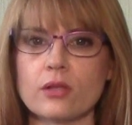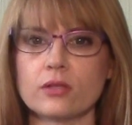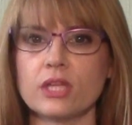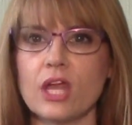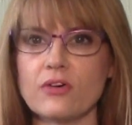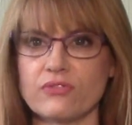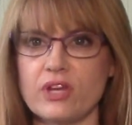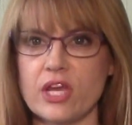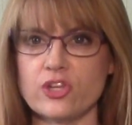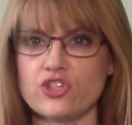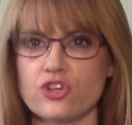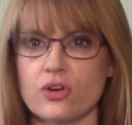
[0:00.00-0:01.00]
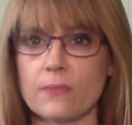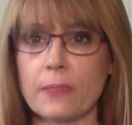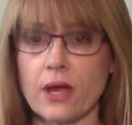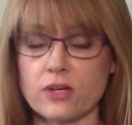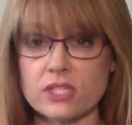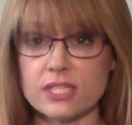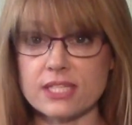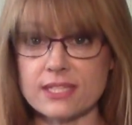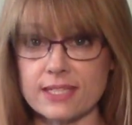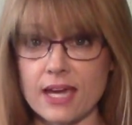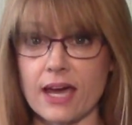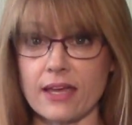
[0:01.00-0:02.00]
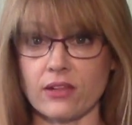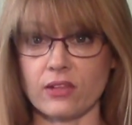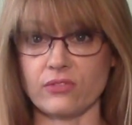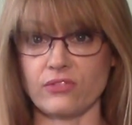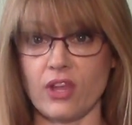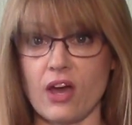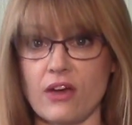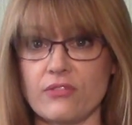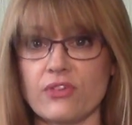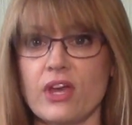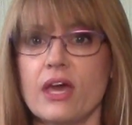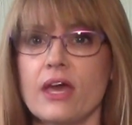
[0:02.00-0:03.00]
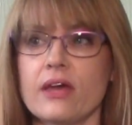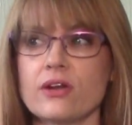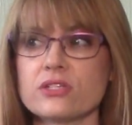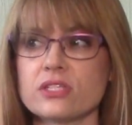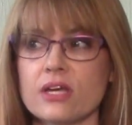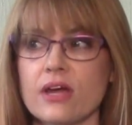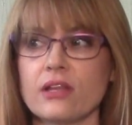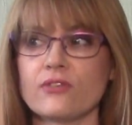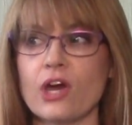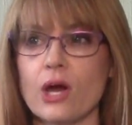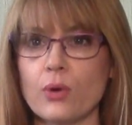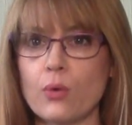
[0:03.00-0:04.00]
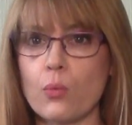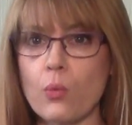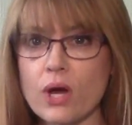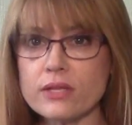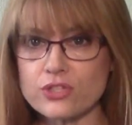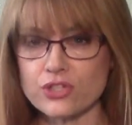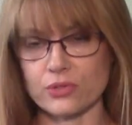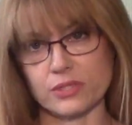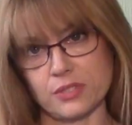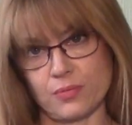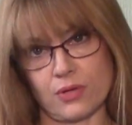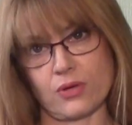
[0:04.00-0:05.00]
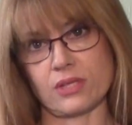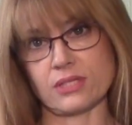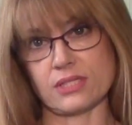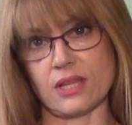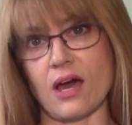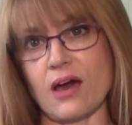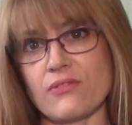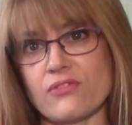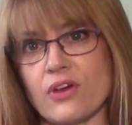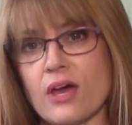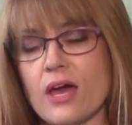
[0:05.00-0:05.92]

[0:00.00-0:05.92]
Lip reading: love nature, our style of love, and our style of how we want to experience love.